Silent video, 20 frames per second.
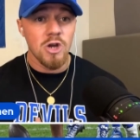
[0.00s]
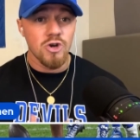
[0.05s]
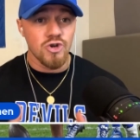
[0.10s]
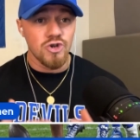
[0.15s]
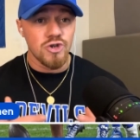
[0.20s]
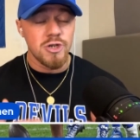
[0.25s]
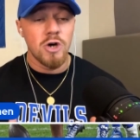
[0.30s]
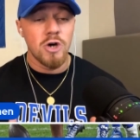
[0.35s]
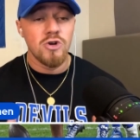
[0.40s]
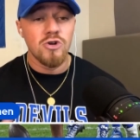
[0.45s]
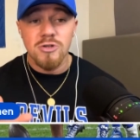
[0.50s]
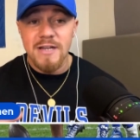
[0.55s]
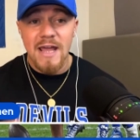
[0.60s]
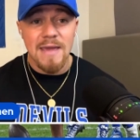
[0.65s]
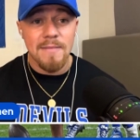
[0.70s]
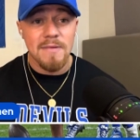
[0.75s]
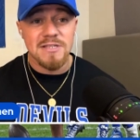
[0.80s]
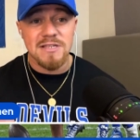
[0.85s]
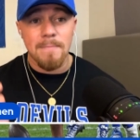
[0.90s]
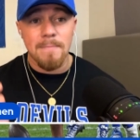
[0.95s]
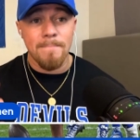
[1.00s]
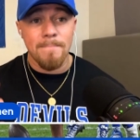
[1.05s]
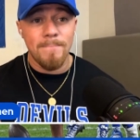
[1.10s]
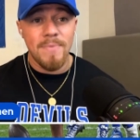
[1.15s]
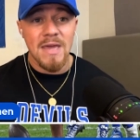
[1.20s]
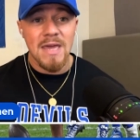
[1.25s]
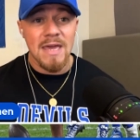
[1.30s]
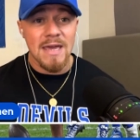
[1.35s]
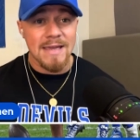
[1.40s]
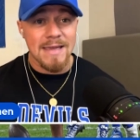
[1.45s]
Notre Dame is a
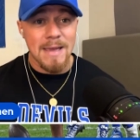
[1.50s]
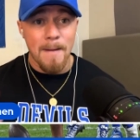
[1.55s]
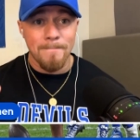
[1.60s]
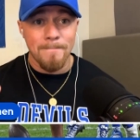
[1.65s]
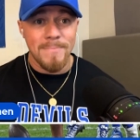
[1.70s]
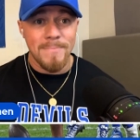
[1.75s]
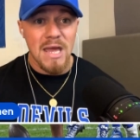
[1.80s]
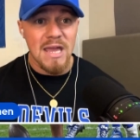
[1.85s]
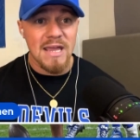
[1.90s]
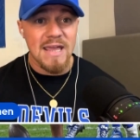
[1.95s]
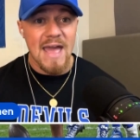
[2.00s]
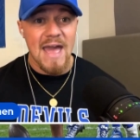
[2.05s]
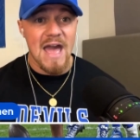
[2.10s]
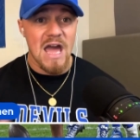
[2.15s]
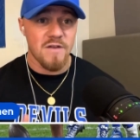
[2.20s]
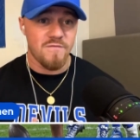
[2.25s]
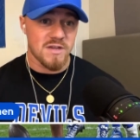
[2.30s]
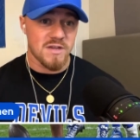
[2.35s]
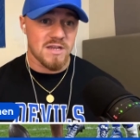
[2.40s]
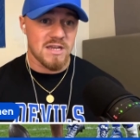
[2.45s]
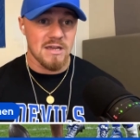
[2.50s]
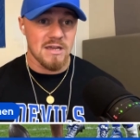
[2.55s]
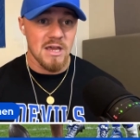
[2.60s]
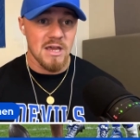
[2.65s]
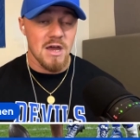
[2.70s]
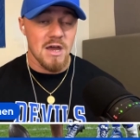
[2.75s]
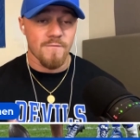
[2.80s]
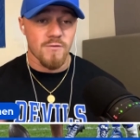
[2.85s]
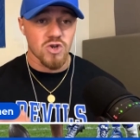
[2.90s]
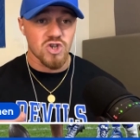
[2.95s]
big, big advocate
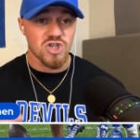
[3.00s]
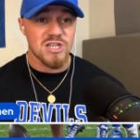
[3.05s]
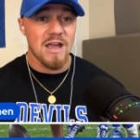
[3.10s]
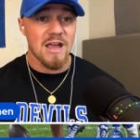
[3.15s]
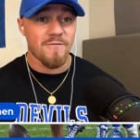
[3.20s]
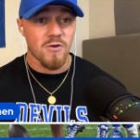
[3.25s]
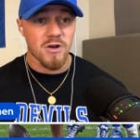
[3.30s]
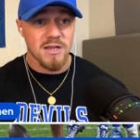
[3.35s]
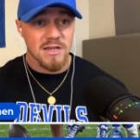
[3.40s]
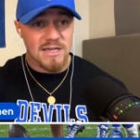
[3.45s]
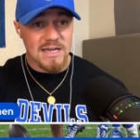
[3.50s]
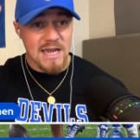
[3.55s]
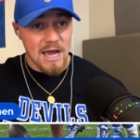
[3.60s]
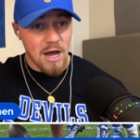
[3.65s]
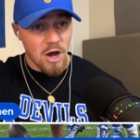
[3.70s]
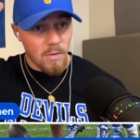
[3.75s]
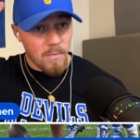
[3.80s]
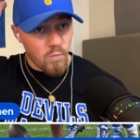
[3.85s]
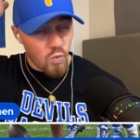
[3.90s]
for Stanford and Cal.